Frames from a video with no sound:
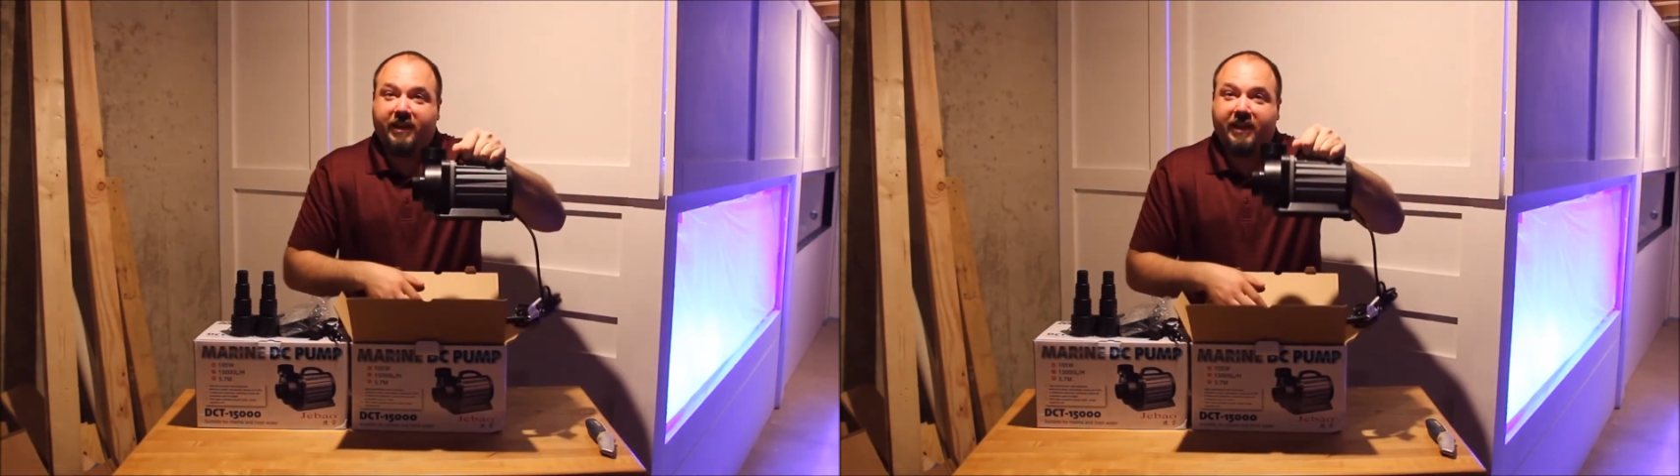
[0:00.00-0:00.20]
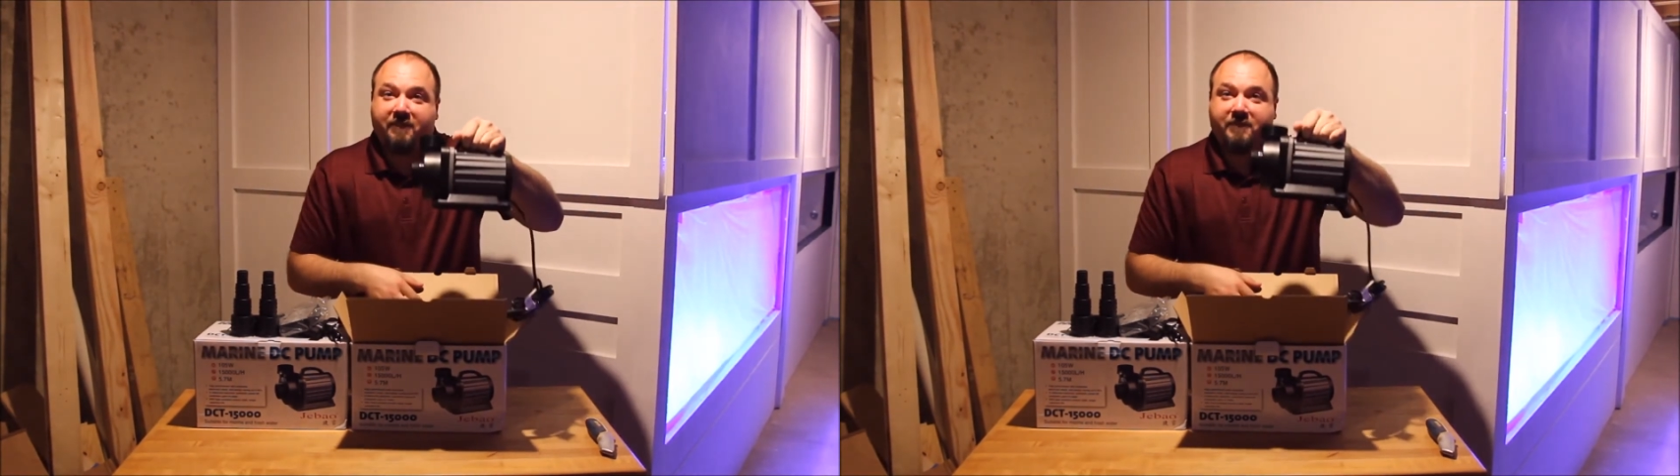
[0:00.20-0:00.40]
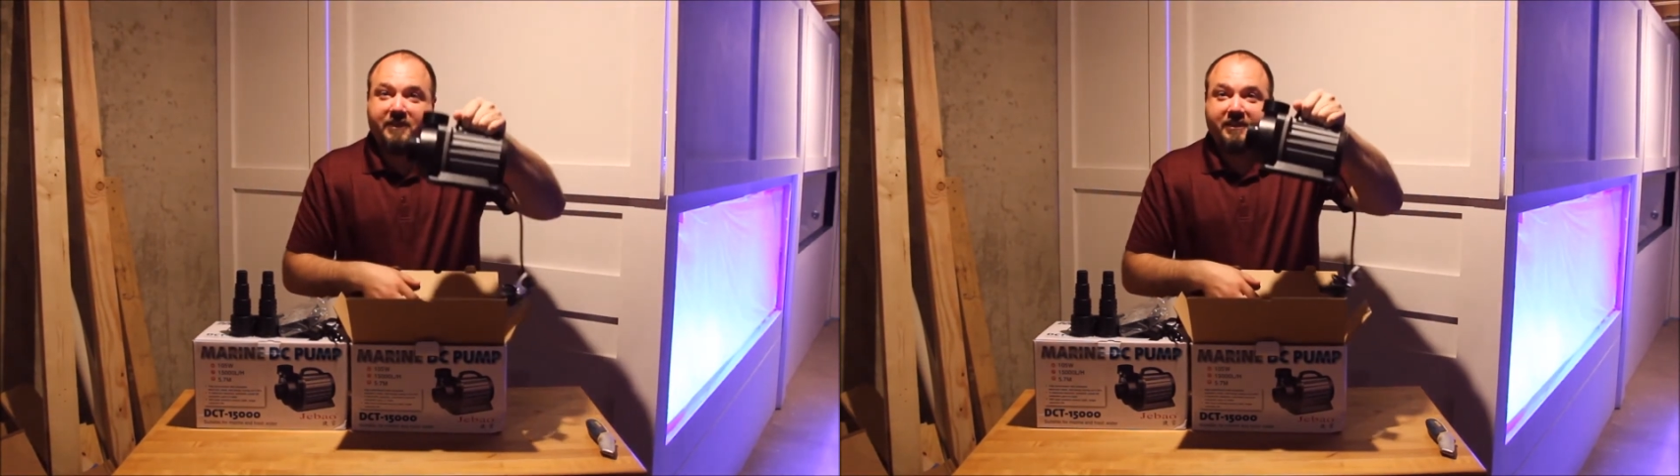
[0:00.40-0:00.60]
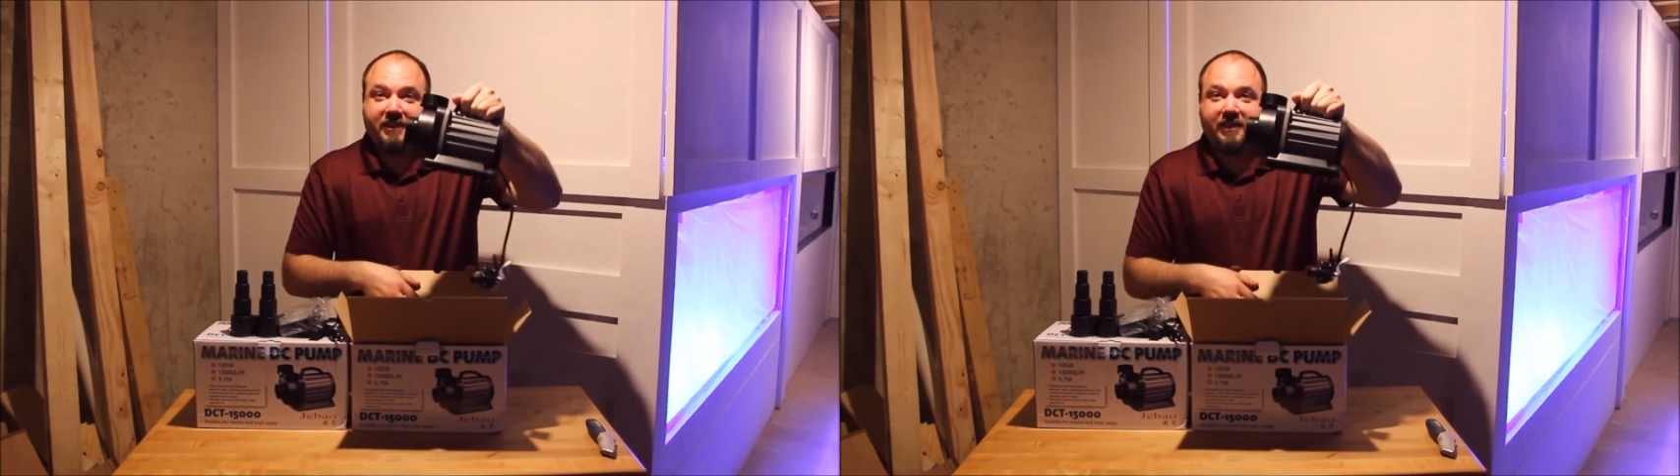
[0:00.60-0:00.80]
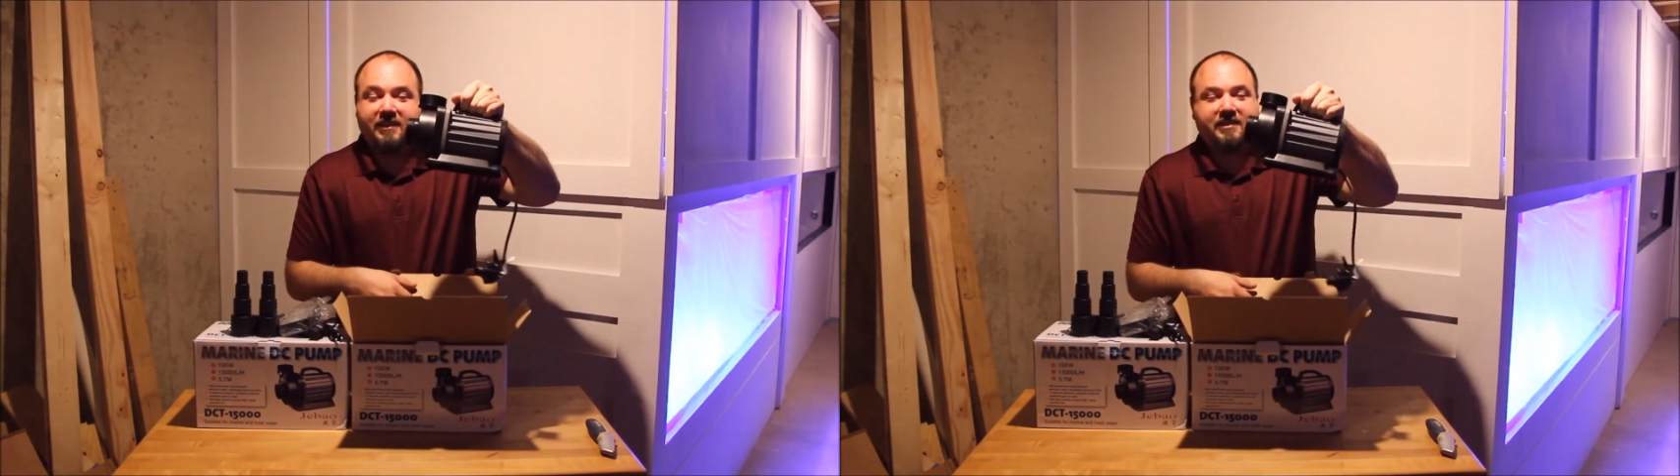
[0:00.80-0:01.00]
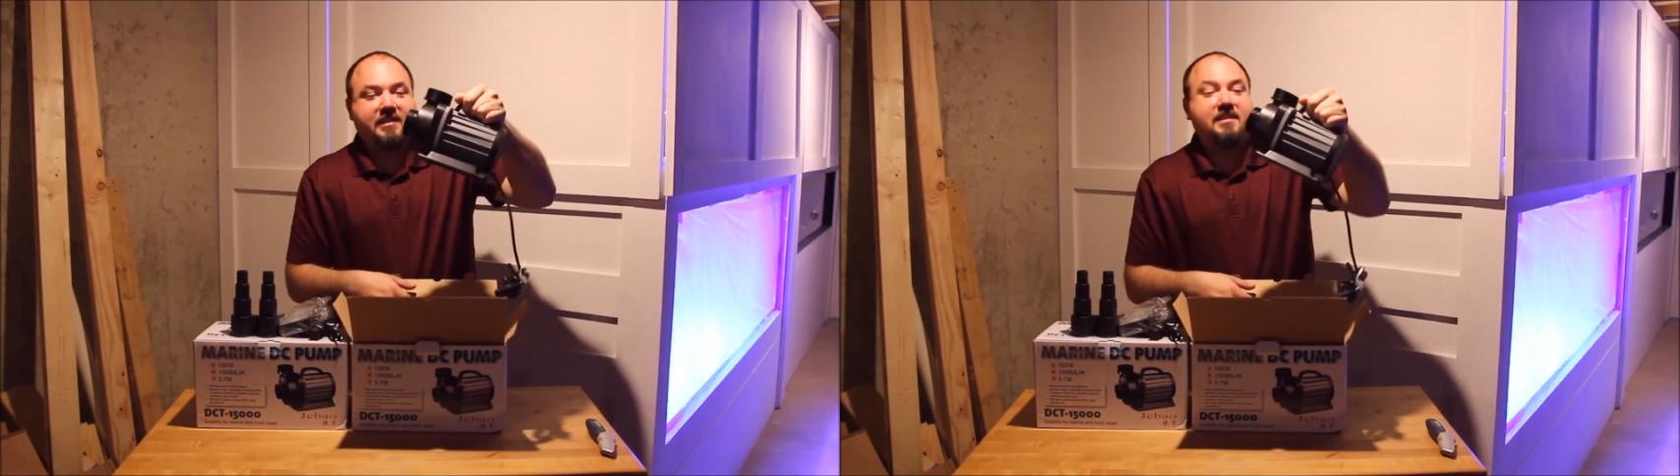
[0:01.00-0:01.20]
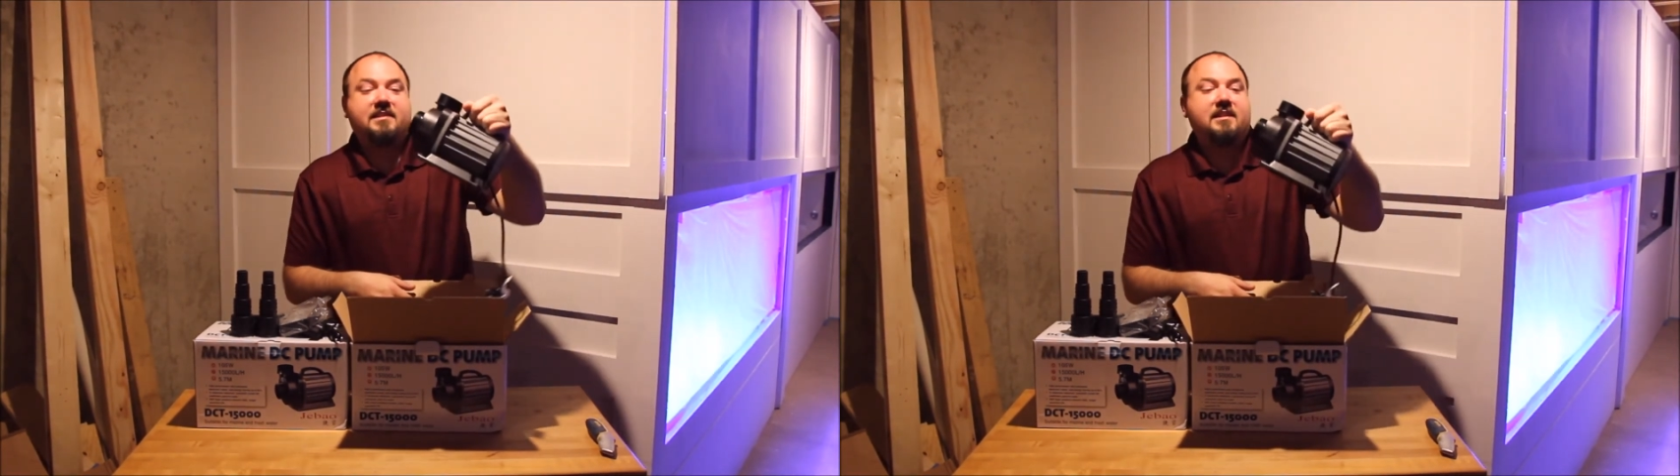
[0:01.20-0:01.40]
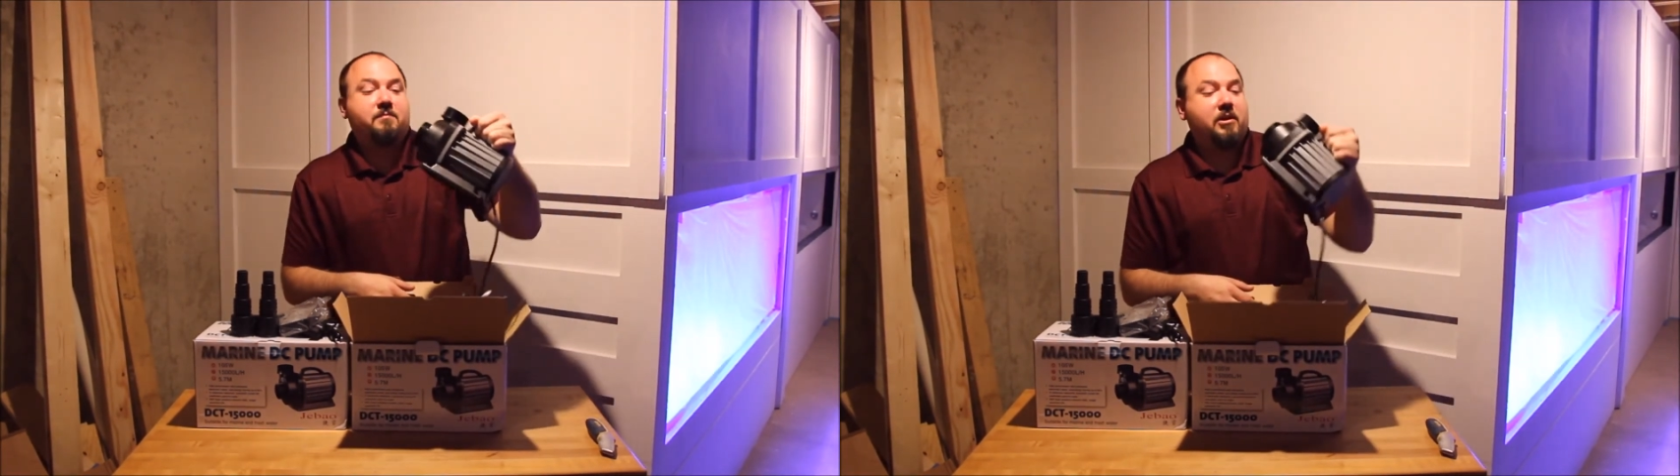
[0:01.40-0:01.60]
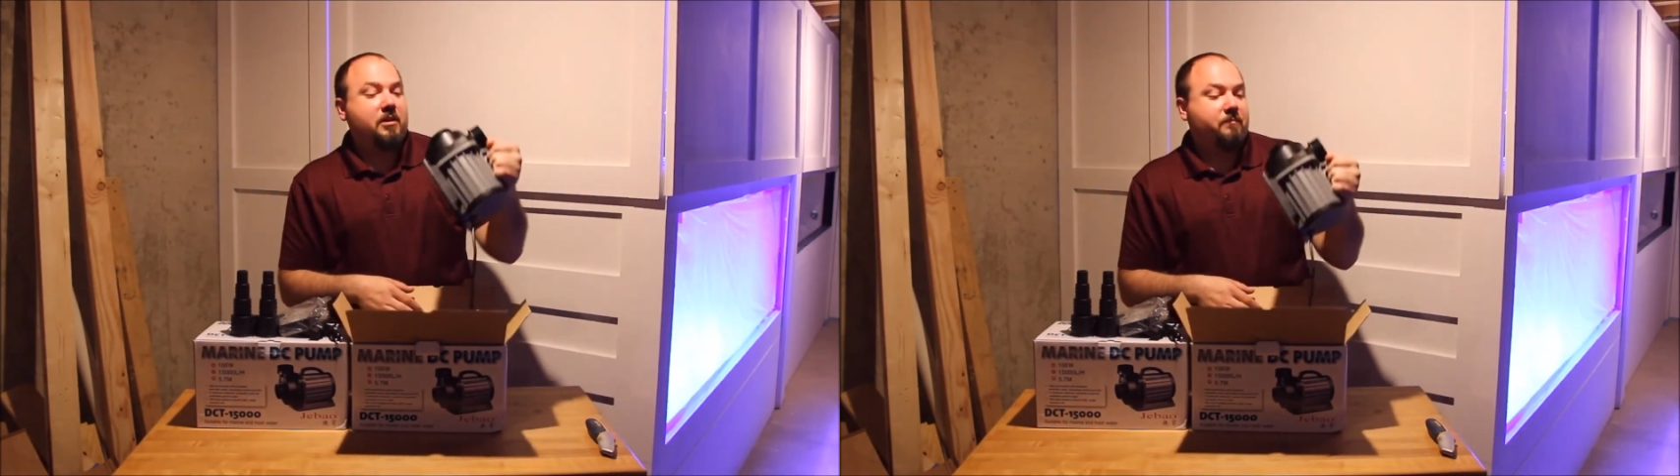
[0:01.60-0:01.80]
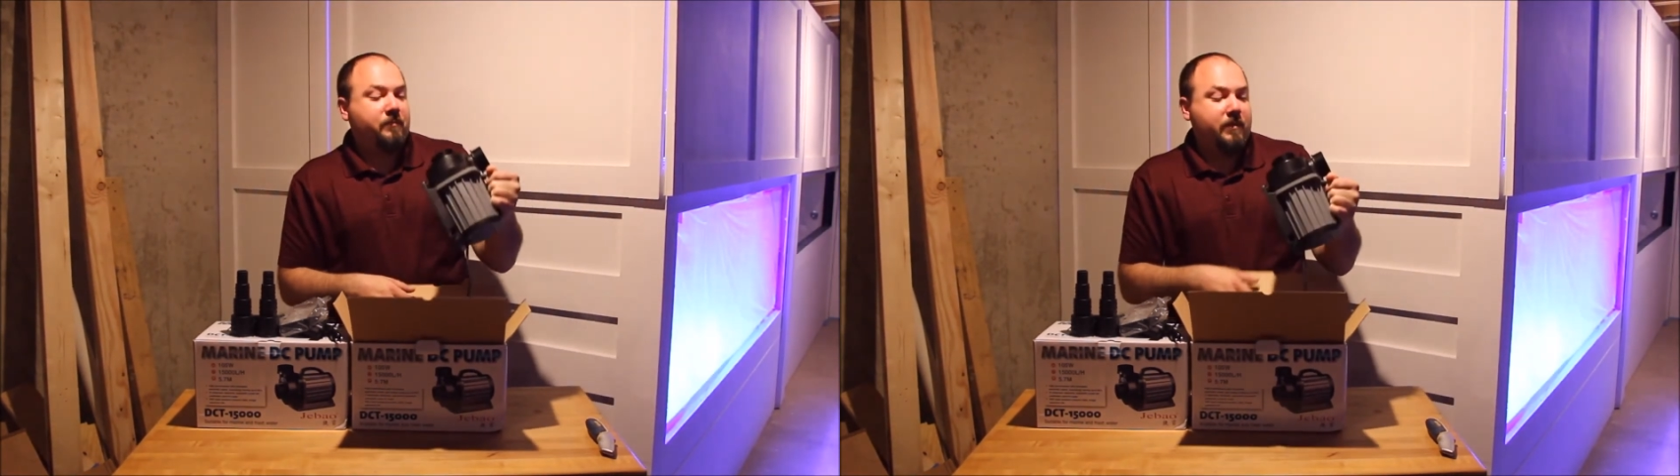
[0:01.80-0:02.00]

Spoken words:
hefty sized DC pump,